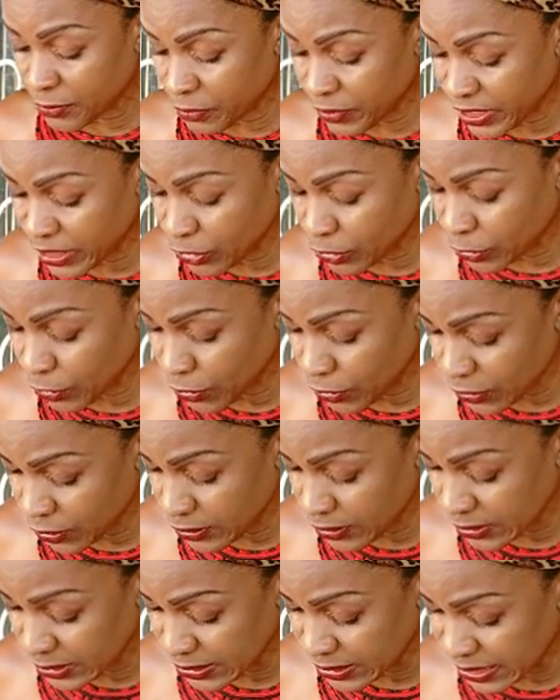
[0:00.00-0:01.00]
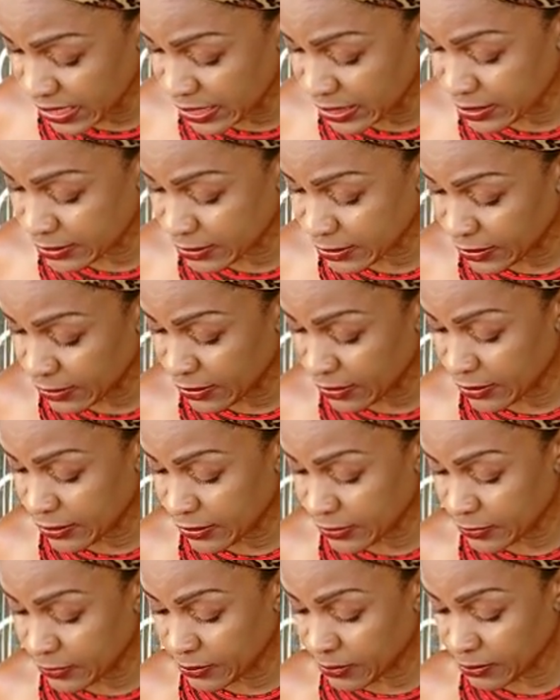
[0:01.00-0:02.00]
Rachel sent
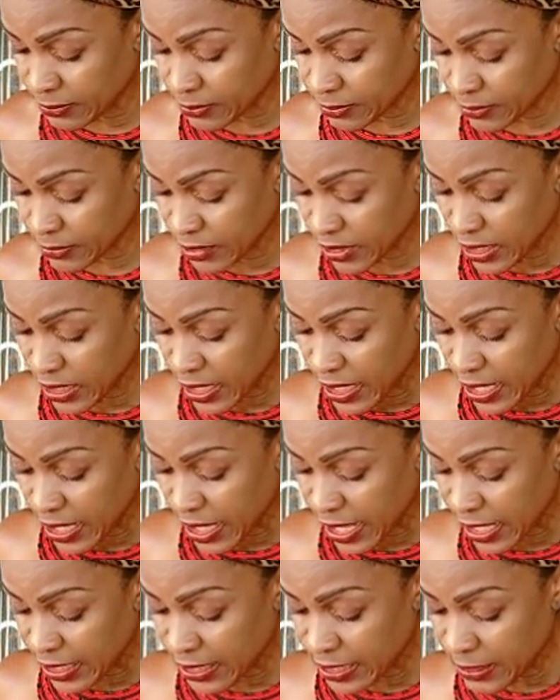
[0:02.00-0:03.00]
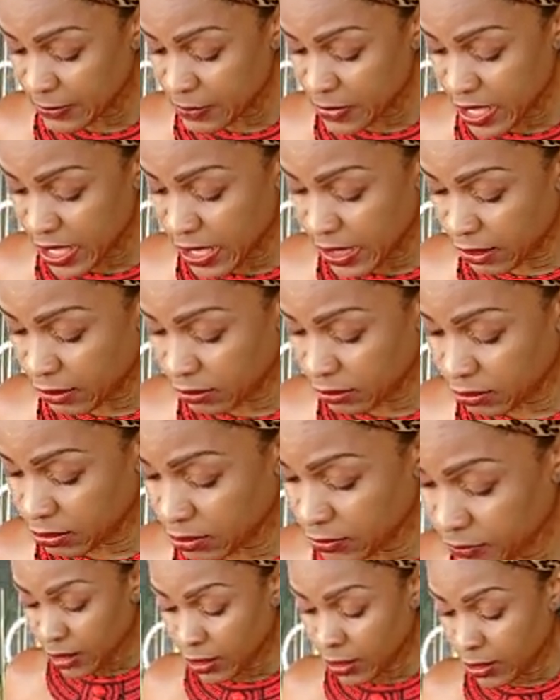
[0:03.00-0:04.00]
an email,
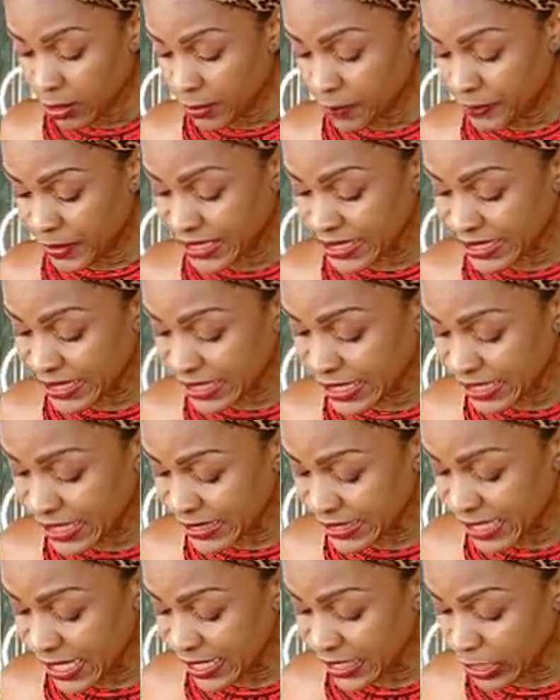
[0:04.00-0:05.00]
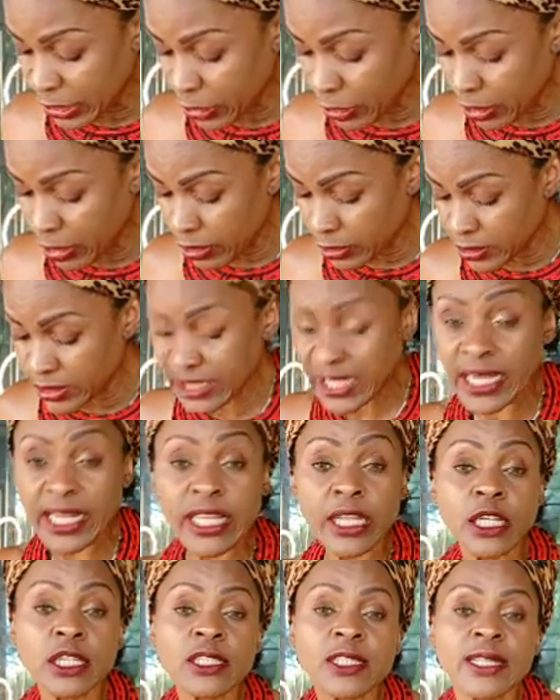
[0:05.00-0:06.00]
basically telling
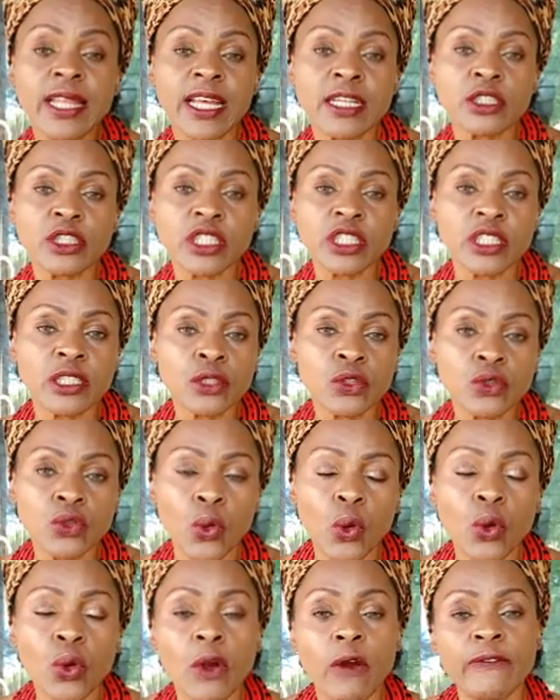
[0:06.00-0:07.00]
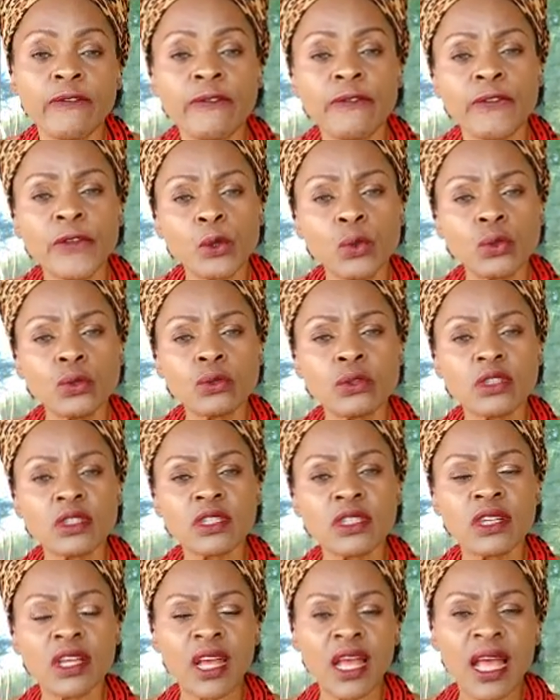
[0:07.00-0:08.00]
us that she's so confused
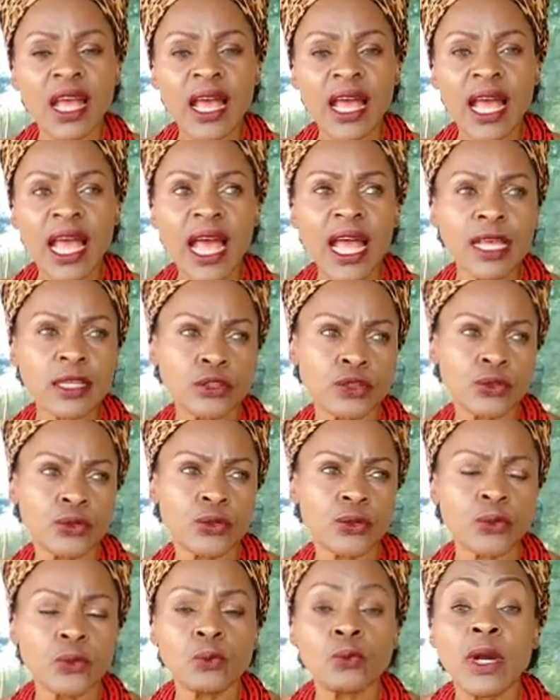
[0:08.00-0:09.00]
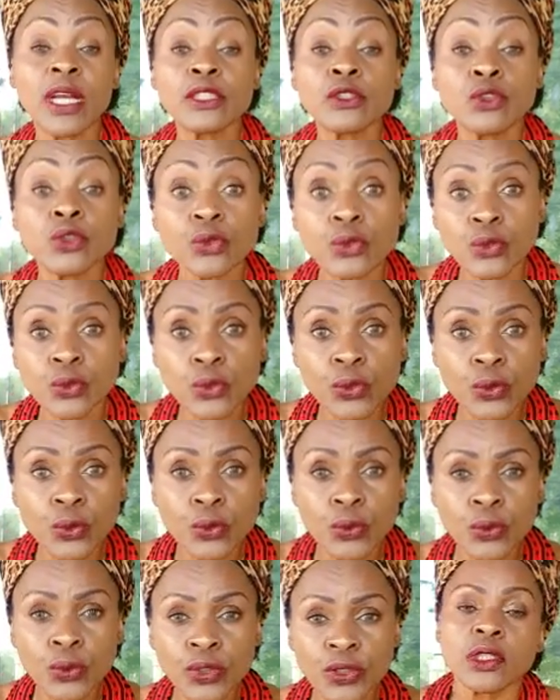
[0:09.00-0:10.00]
as to what to
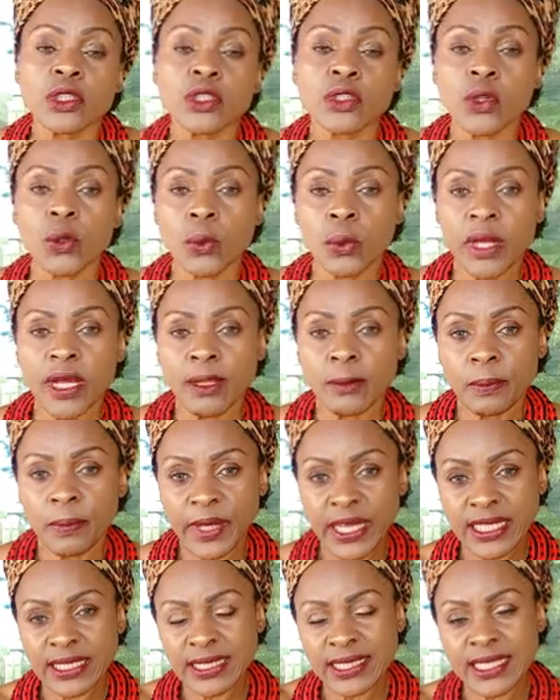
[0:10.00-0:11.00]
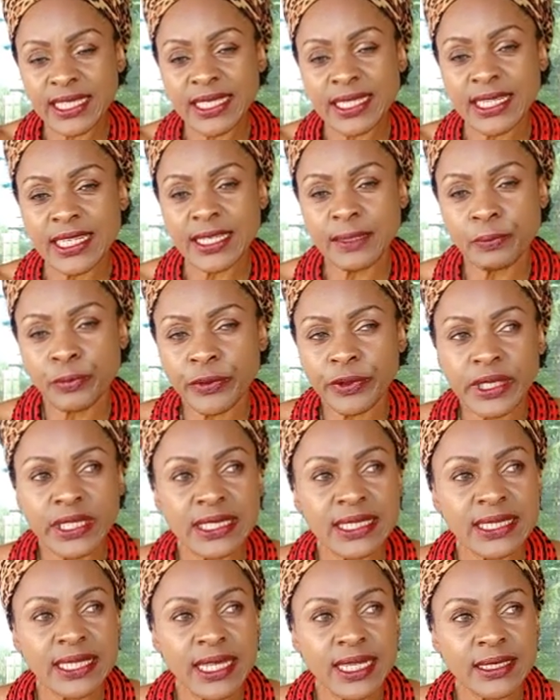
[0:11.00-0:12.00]
do. So, well, basically,
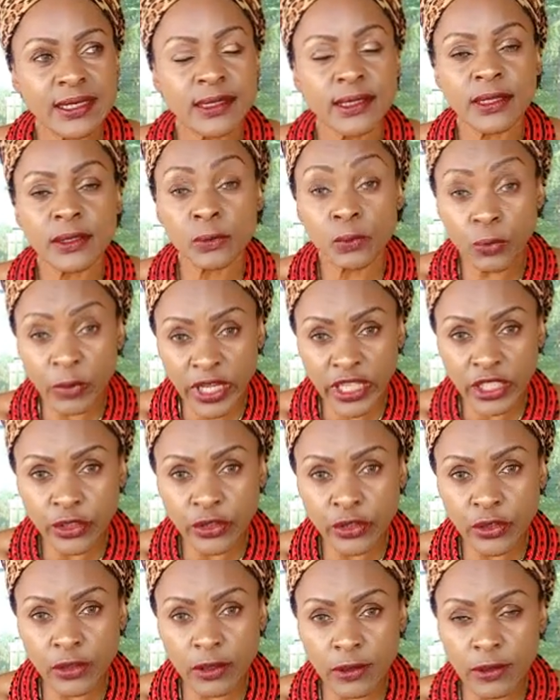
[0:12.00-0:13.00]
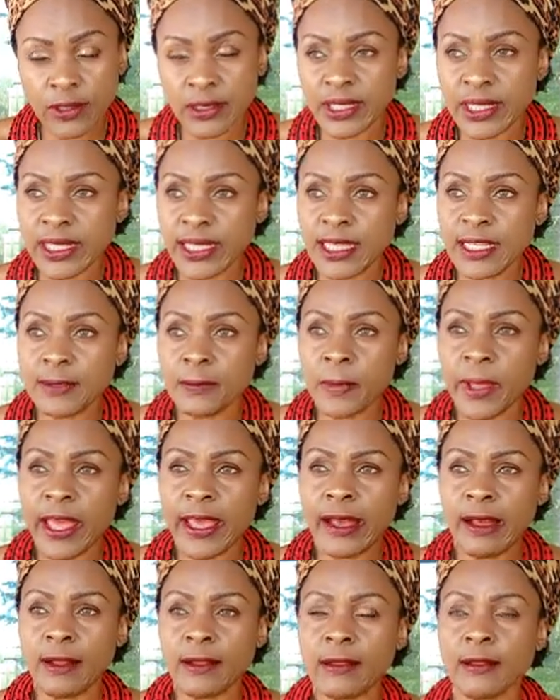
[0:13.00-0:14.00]
Princess Rachel
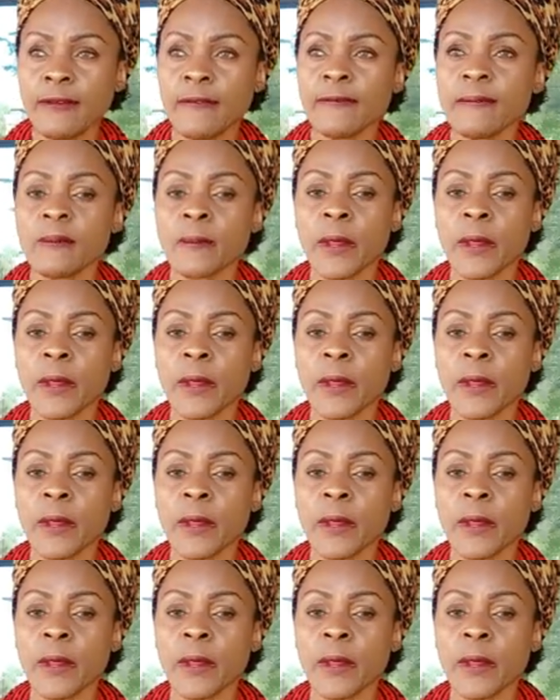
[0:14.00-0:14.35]
email